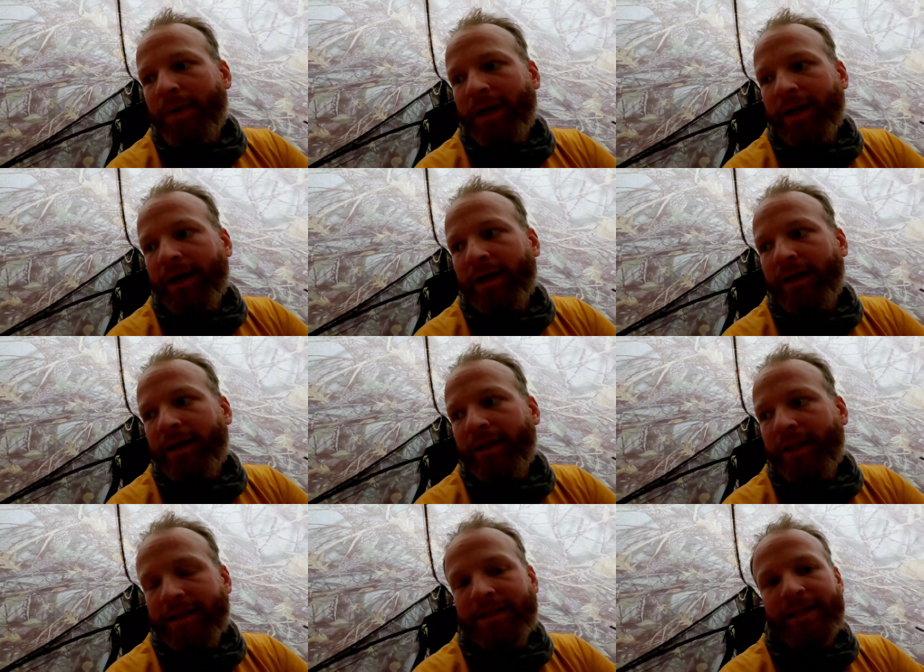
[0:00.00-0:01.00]
but
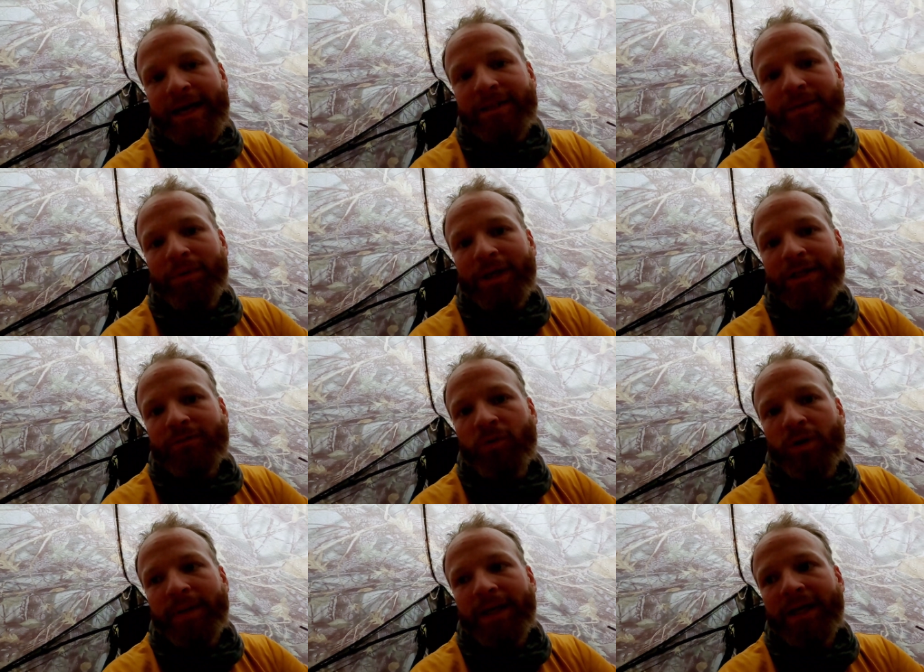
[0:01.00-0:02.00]
uh, that's that's in
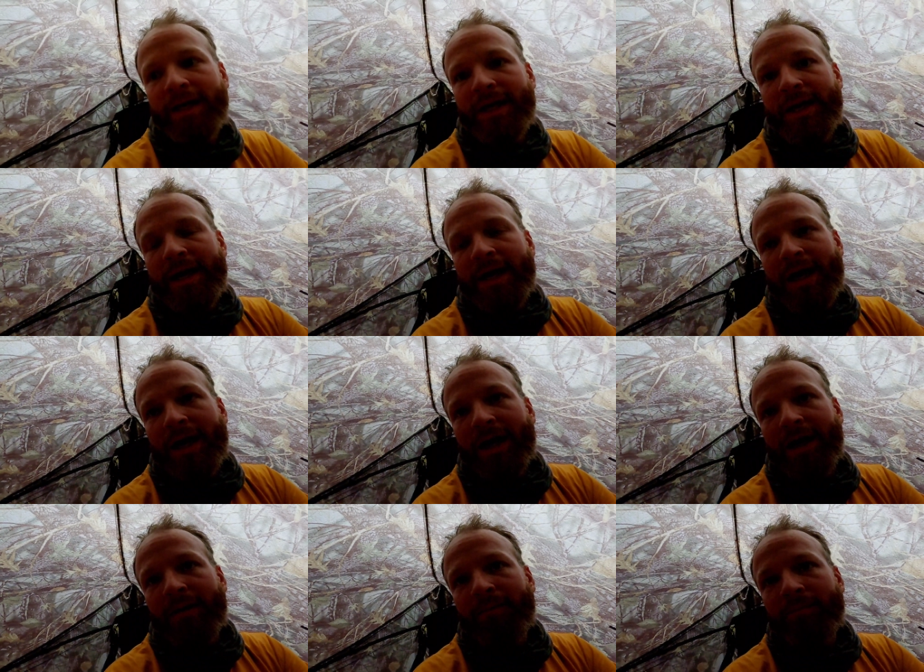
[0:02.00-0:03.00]
place for me
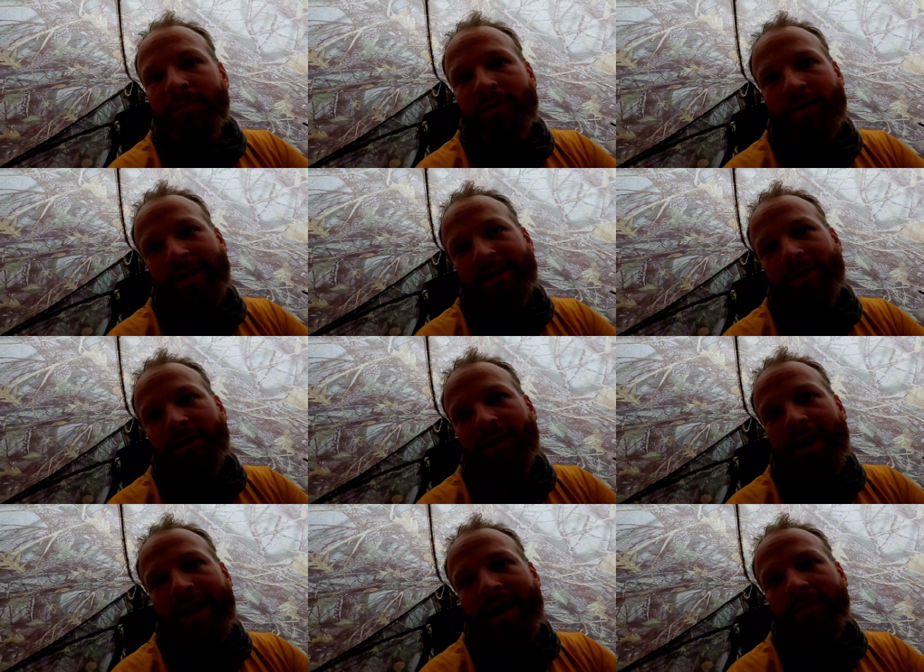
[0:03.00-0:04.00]
um, so that's
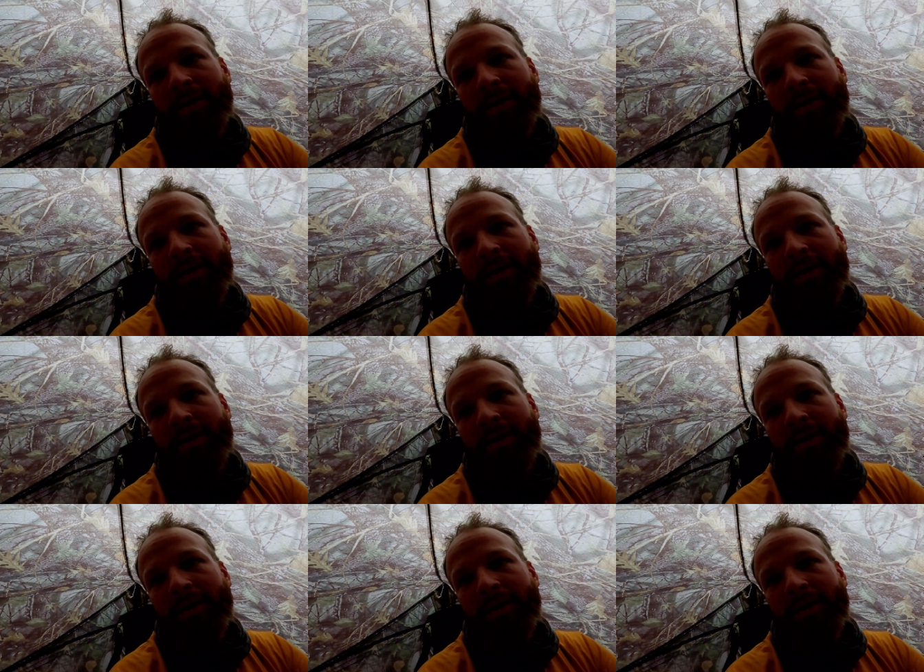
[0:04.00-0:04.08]
good I